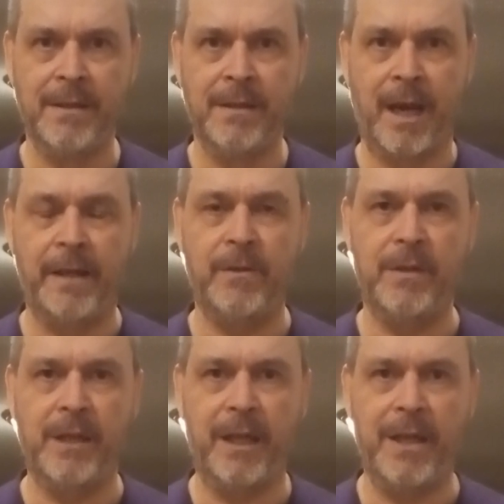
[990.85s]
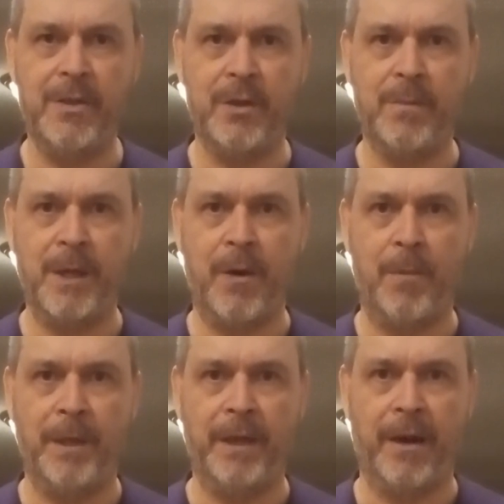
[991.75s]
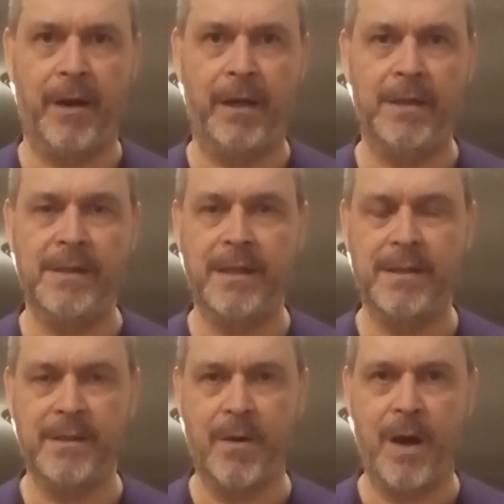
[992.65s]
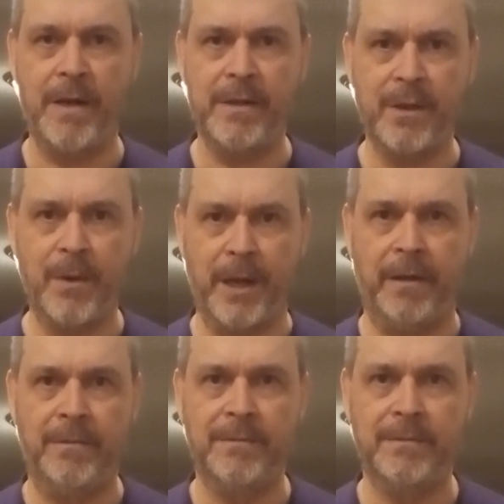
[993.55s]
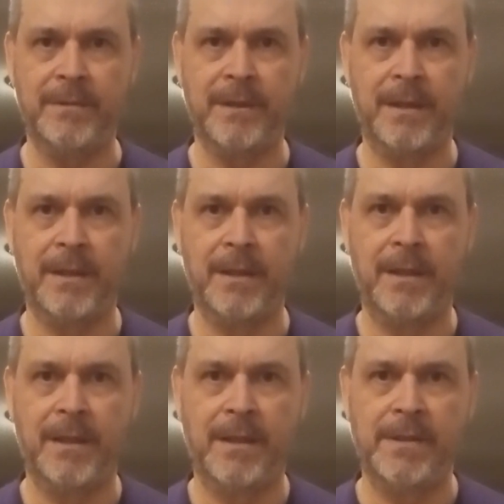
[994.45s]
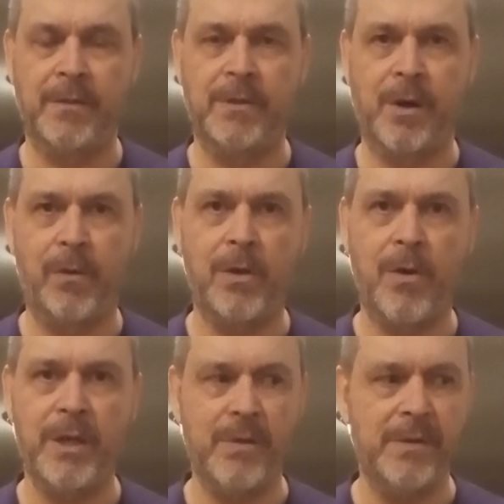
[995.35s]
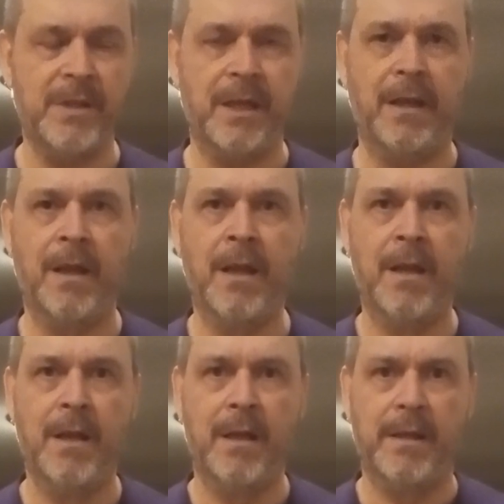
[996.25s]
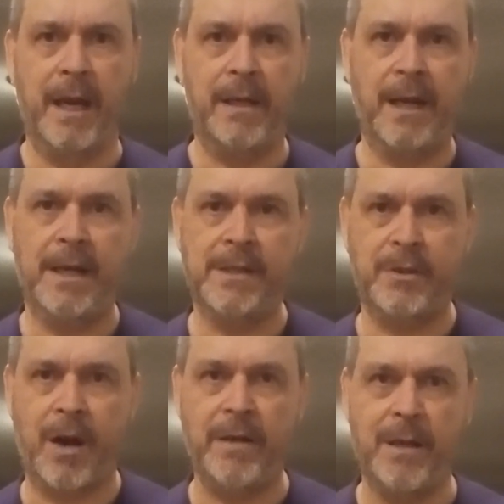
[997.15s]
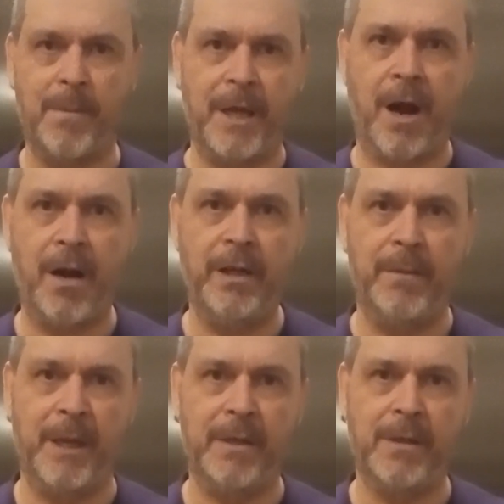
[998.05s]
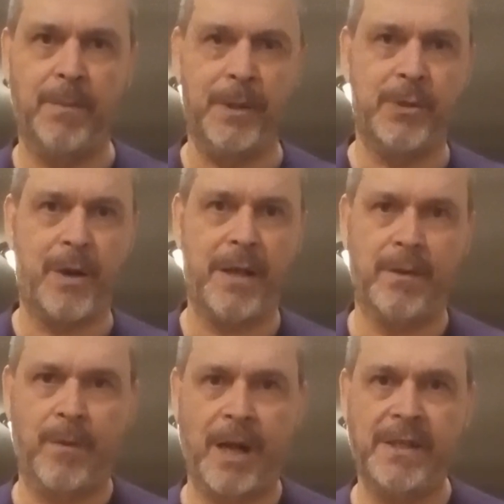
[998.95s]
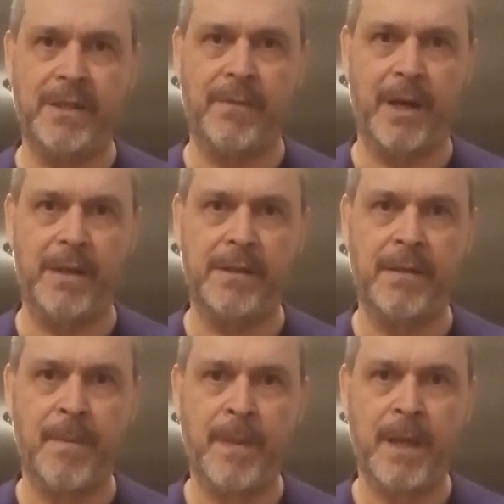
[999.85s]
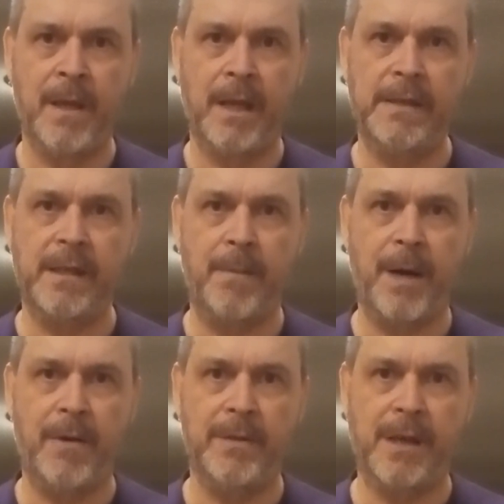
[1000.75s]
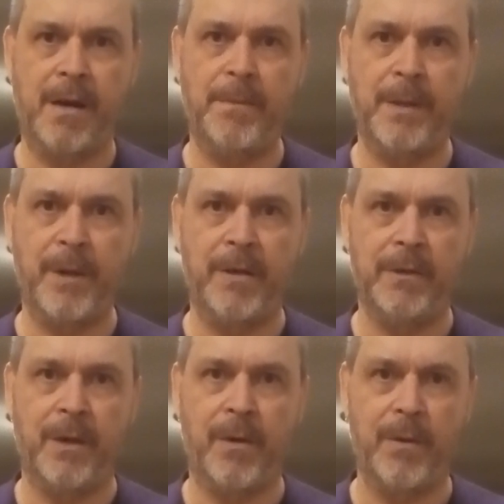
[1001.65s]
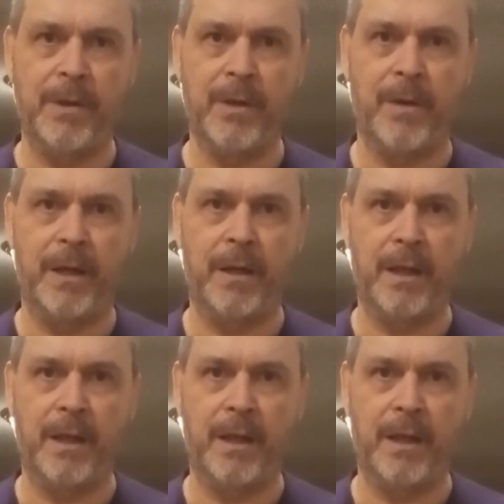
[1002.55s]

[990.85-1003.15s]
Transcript: I don't think he should be open carrying because he doesn't know how to do it. So don't go using that kind of straw dummy argument to portray the rest of us as somehow dumb and we don't know what we're doing.